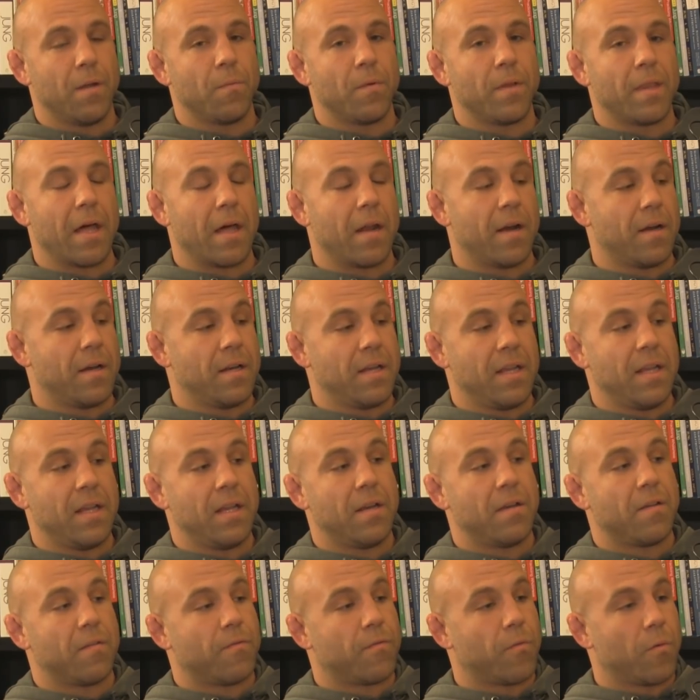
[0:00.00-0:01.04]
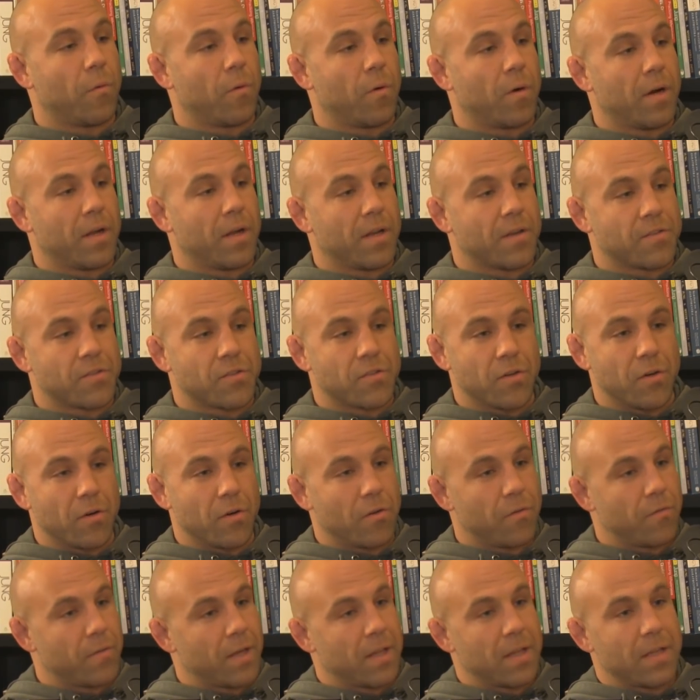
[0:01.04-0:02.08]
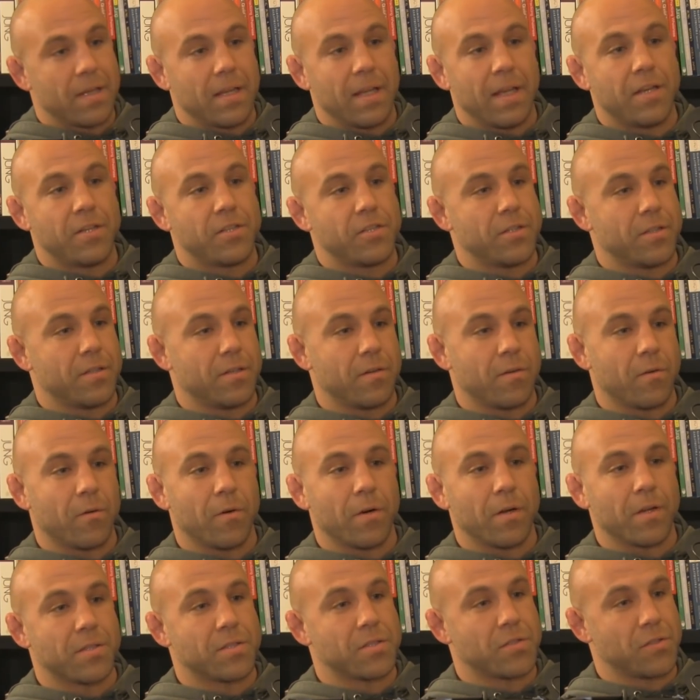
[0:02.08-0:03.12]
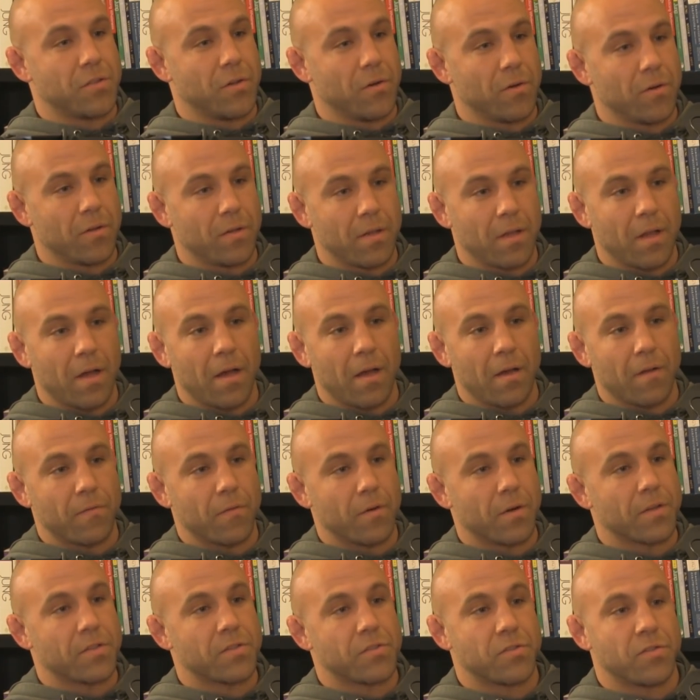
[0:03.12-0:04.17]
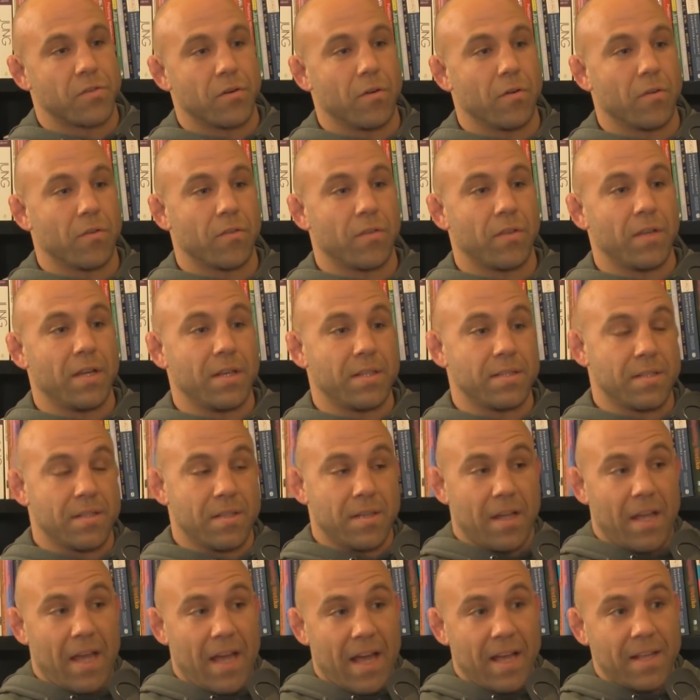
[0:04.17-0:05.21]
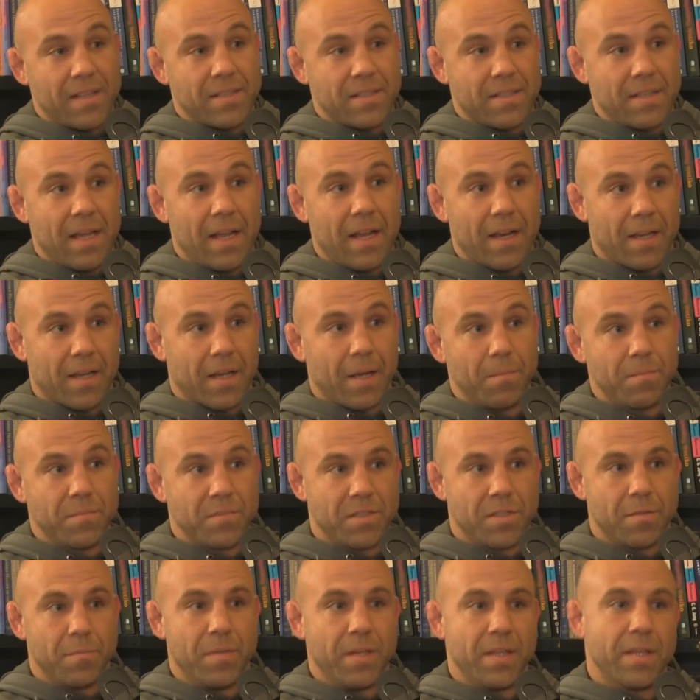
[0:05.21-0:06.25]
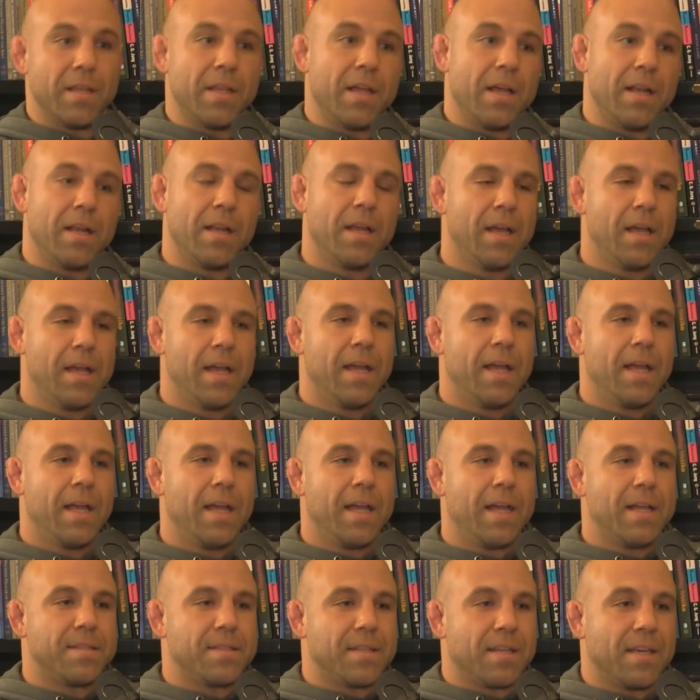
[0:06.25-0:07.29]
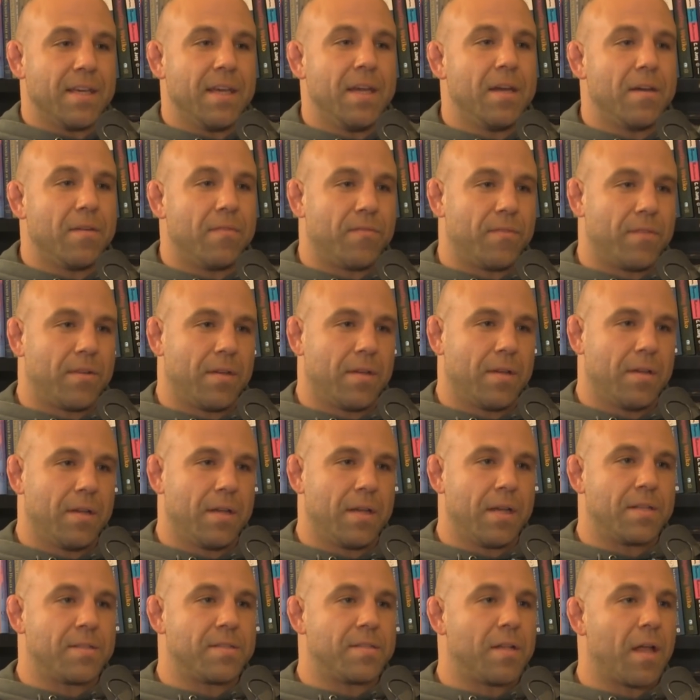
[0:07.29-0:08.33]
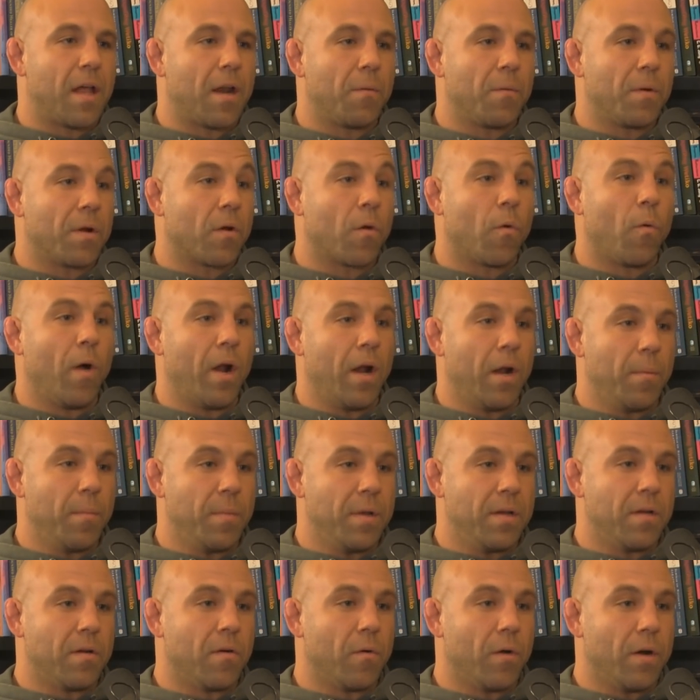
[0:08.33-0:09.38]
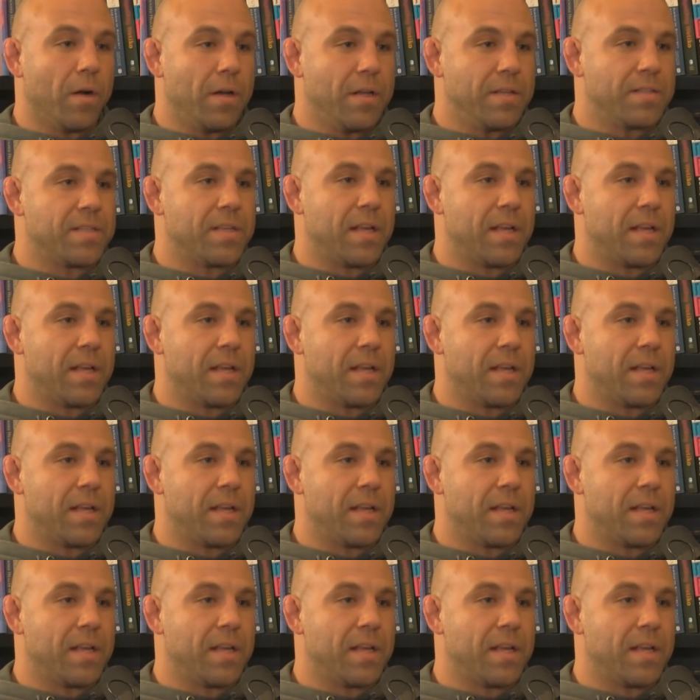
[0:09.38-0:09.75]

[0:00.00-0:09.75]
and without a need for external validation or external love or external things. And as that comes to me, then it's a gift, it's not a requirement or a